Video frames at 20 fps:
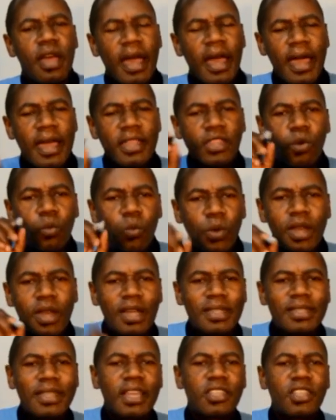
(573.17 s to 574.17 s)
And the
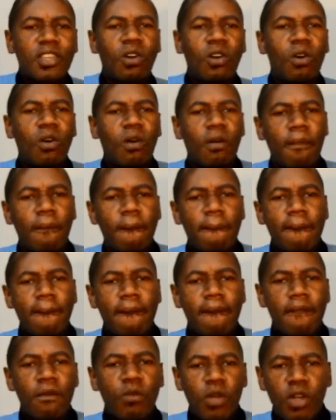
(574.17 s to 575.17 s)
winner takes it all.
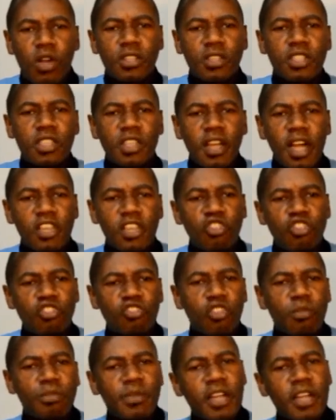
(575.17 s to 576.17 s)
We go to Nigeria's
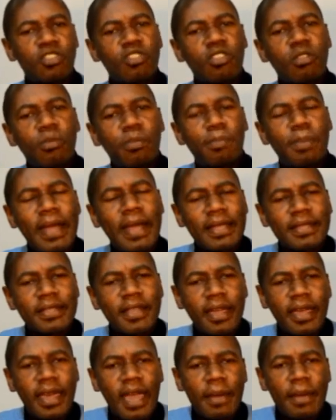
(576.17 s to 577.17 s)
group. Nigeria played
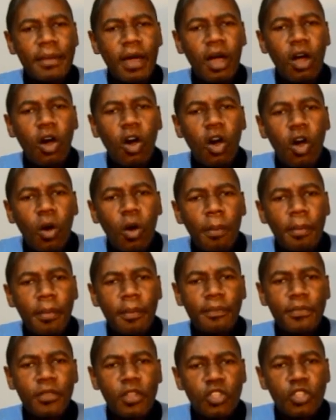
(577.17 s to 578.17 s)
the game at
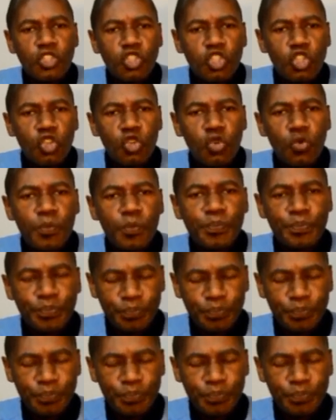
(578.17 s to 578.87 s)
home to